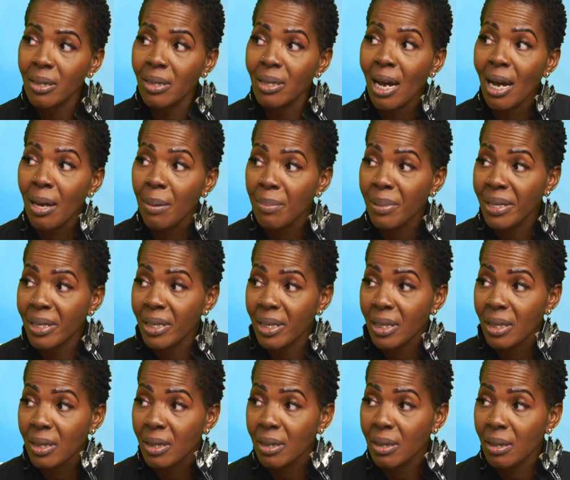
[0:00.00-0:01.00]

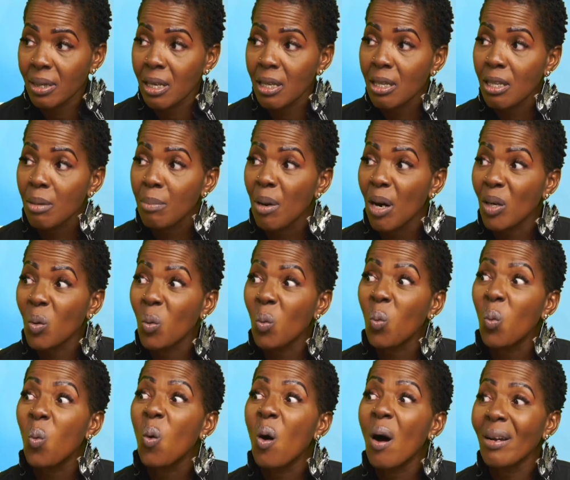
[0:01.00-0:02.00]
diabetes in the body.
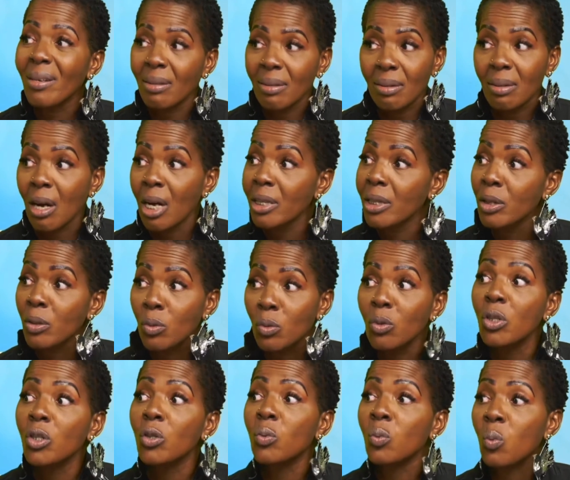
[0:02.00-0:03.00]
One, not two,
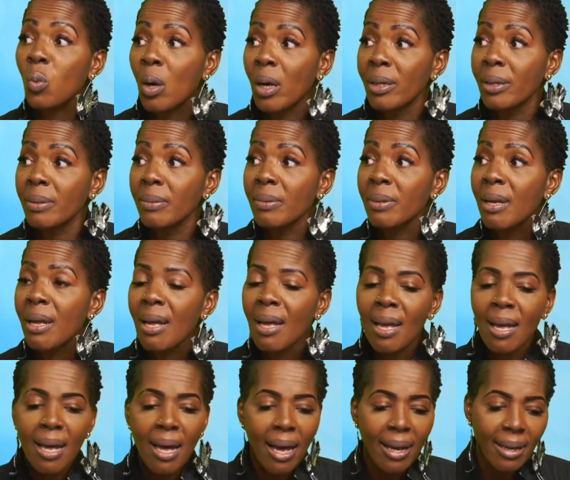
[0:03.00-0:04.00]
just one.
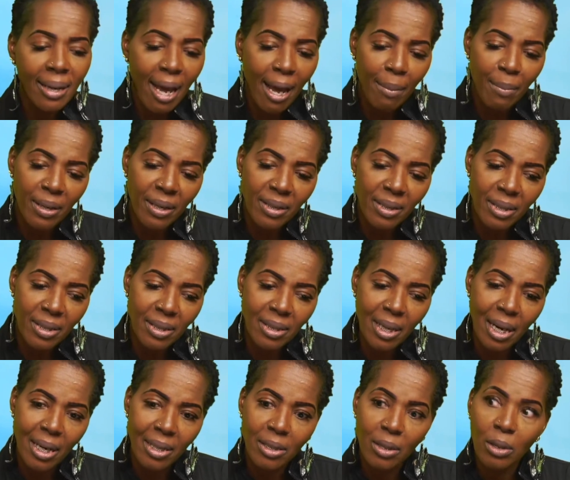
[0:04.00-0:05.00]
And diabetes
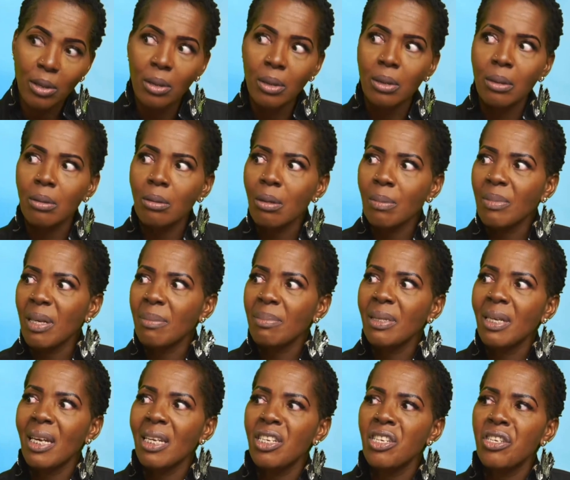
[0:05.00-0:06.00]
starts sometimes
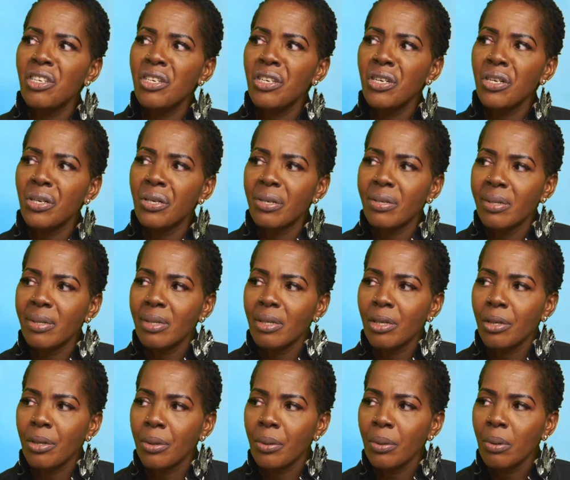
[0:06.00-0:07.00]
10 years, you
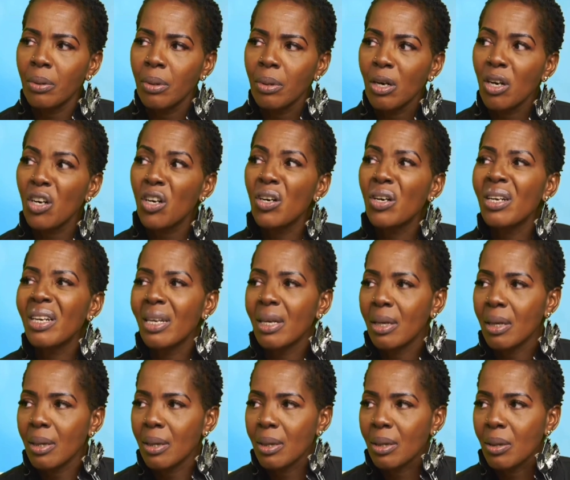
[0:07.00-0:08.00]
know, early.
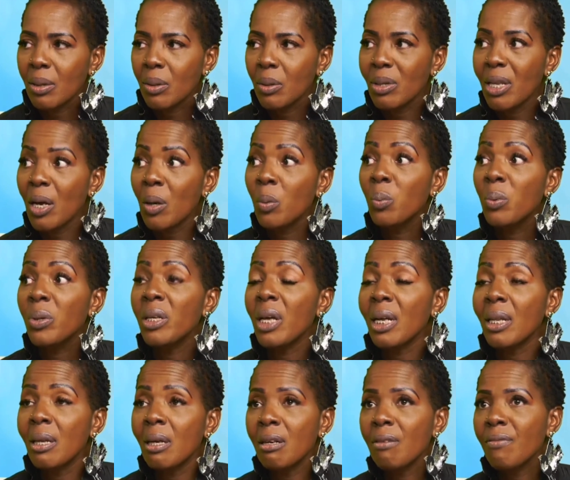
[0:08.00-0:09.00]
That a
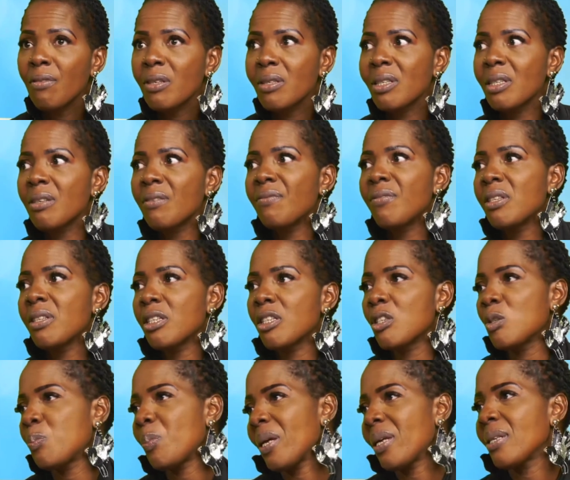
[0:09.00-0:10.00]
lot of us in the fitness
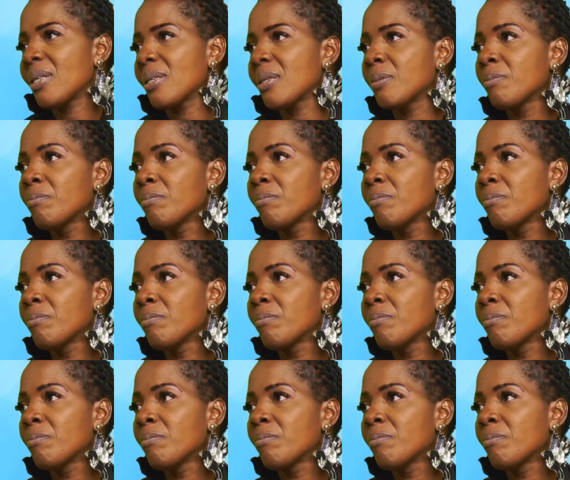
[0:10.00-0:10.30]
space